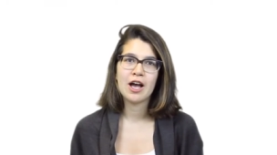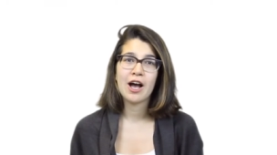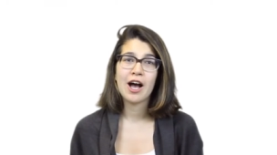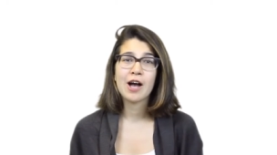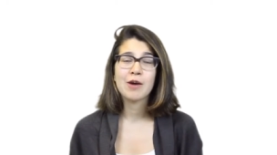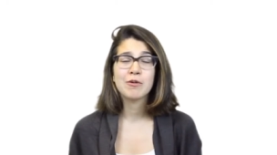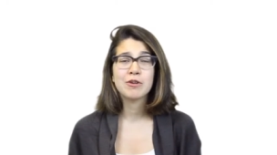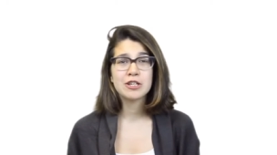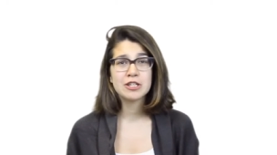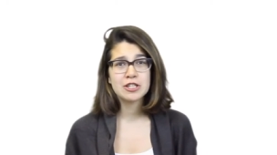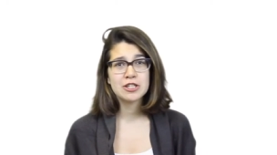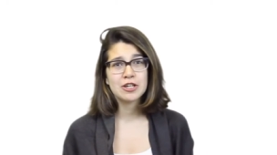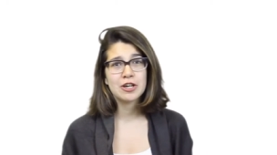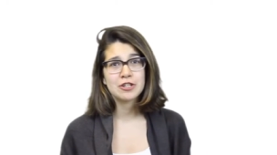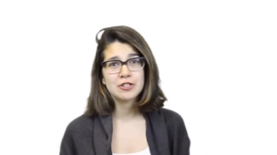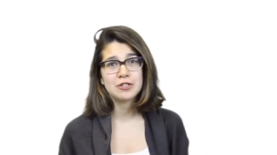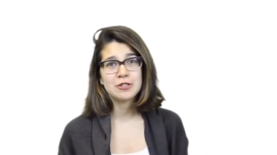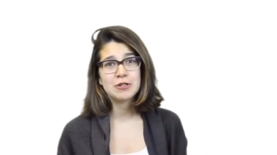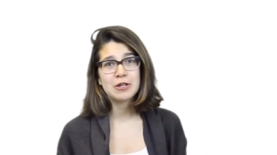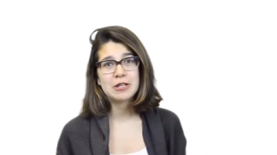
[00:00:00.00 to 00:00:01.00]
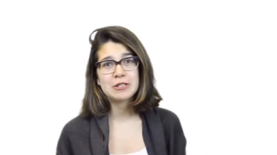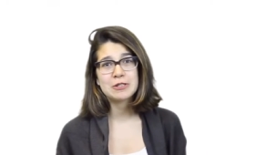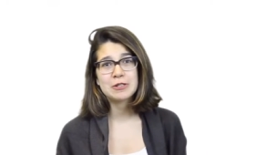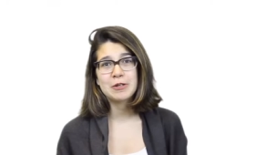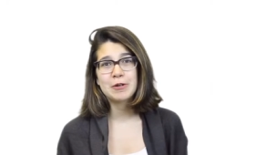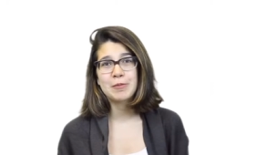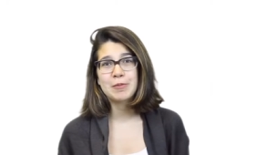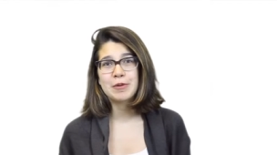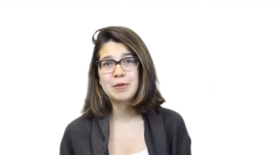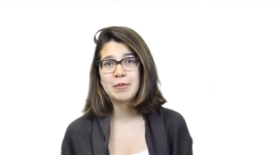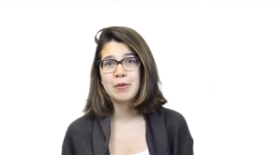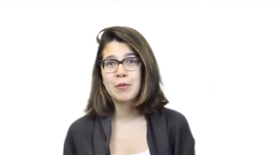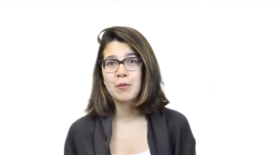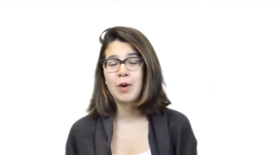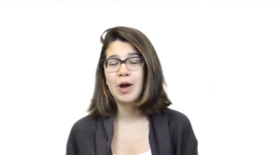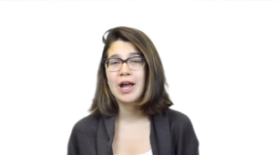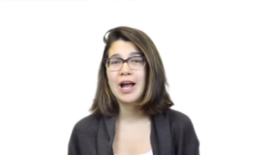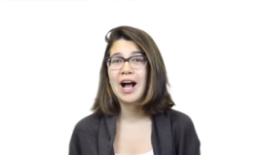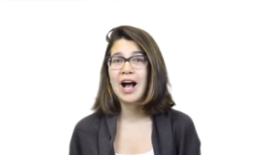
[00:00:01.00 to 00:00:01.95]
I wanted to talk to you guys a little bit about why